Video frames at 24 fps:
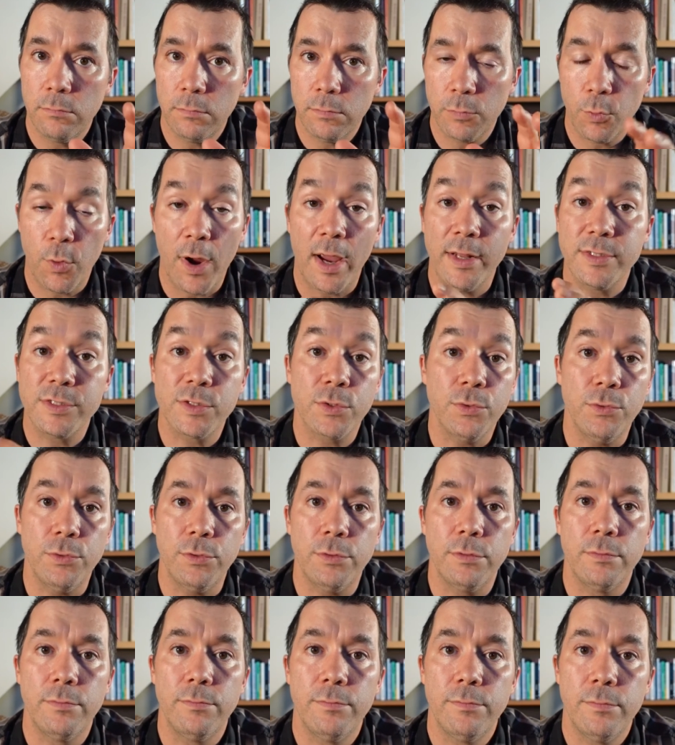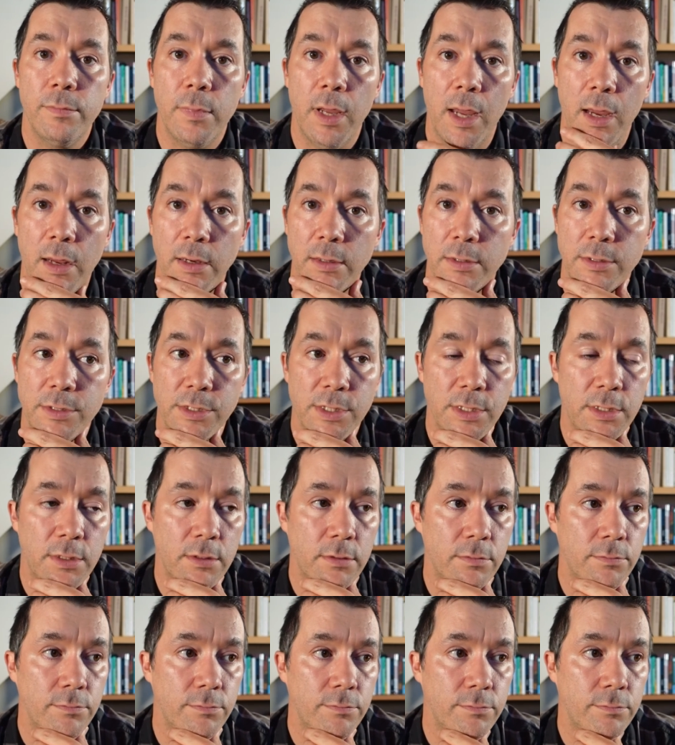grad school, and
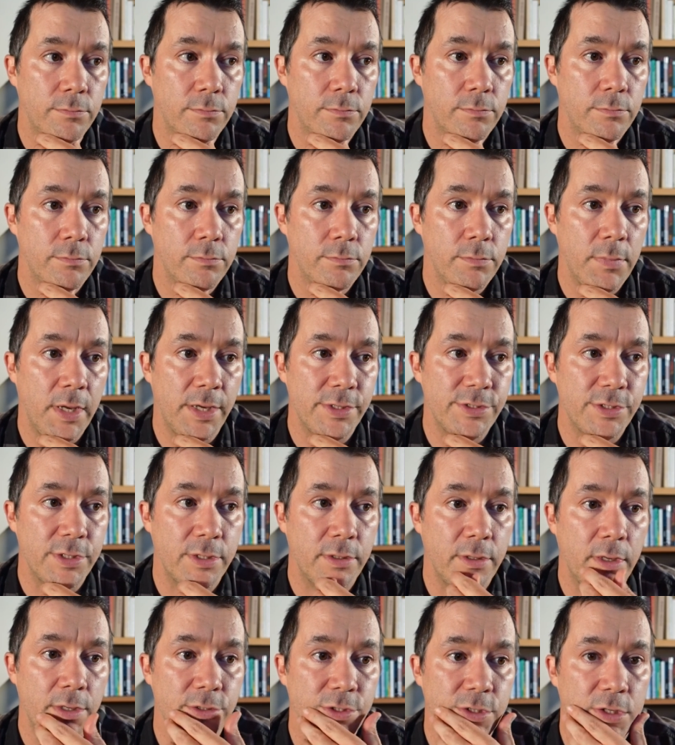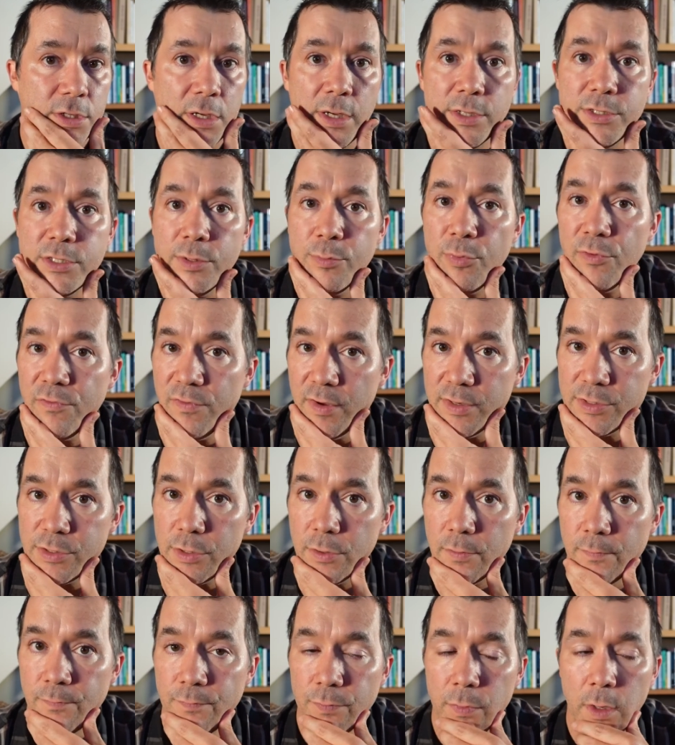as a
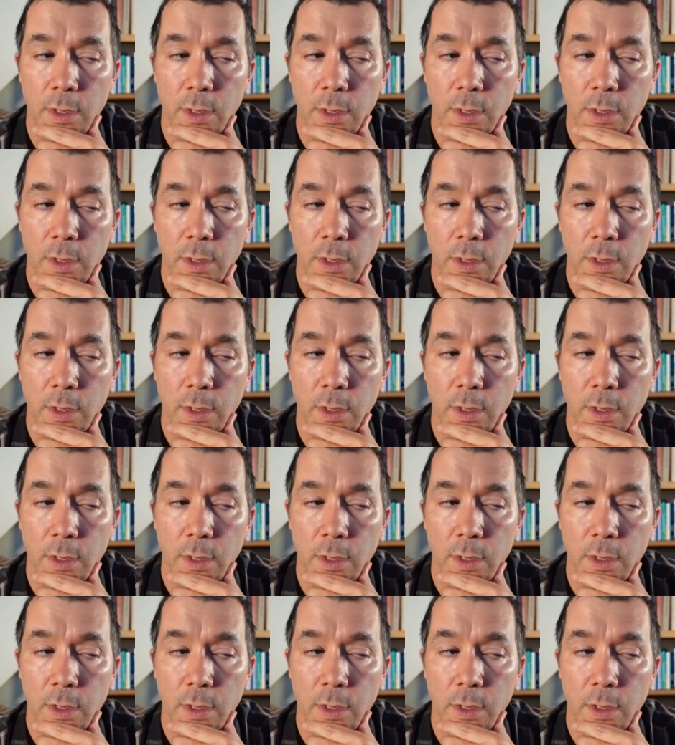professor.